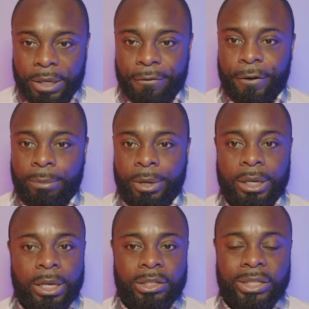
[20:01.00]
from
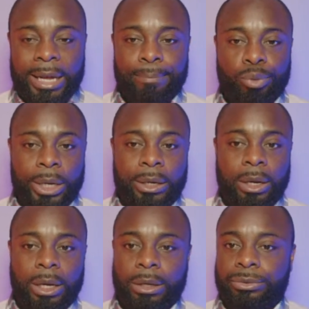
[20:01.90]
a standpoint
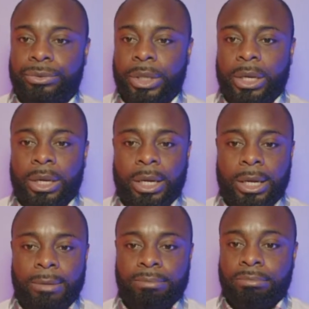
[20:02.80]
of
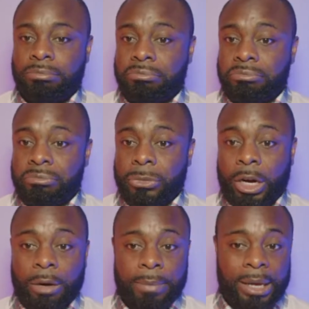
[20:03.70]

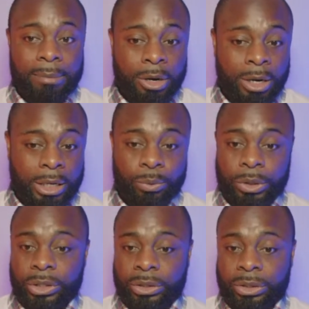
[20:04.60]
our main market,
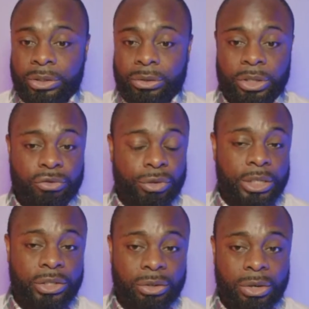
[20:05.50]
which is insurance,
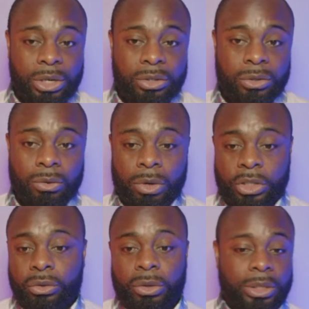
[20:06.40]
reinsurance, or
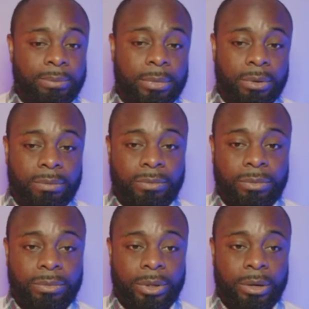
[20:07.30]
tourism.
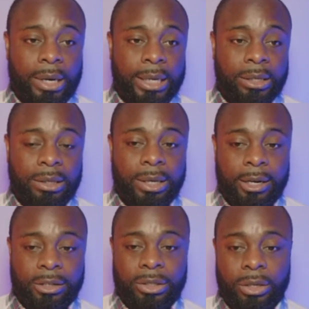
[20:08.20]
All right,
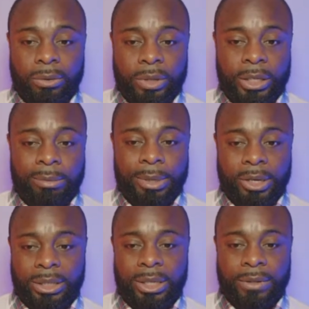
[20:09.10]
let us know. Think
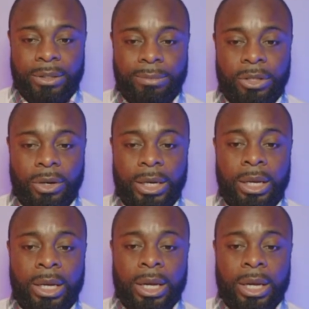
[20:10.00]
about it. Give it some thought.